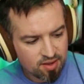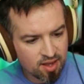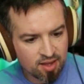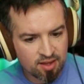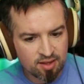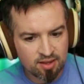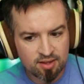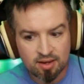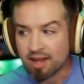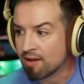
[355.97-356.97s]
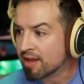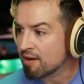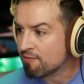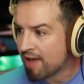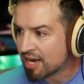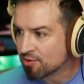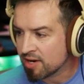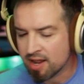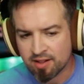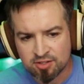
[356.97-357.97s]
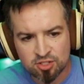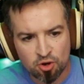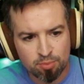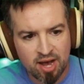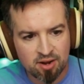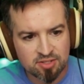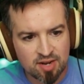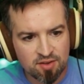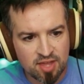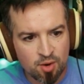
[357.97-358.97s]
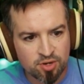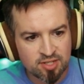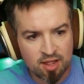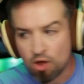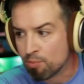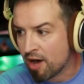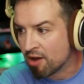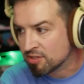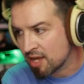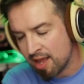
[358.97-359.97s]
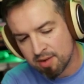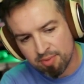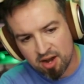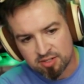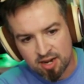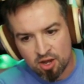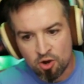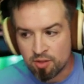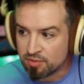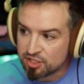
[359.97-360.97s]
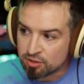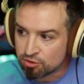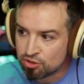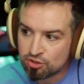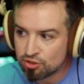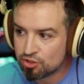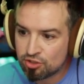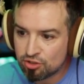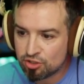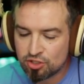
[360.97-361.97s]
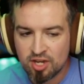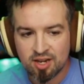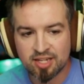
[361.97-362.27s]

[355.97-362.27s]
Uh, like a, like in a factory, like the soda bottles and everything, where just kind of all the bottles, kind of empty bottles, kind of go, and the machine goes. Ch -ch -ch.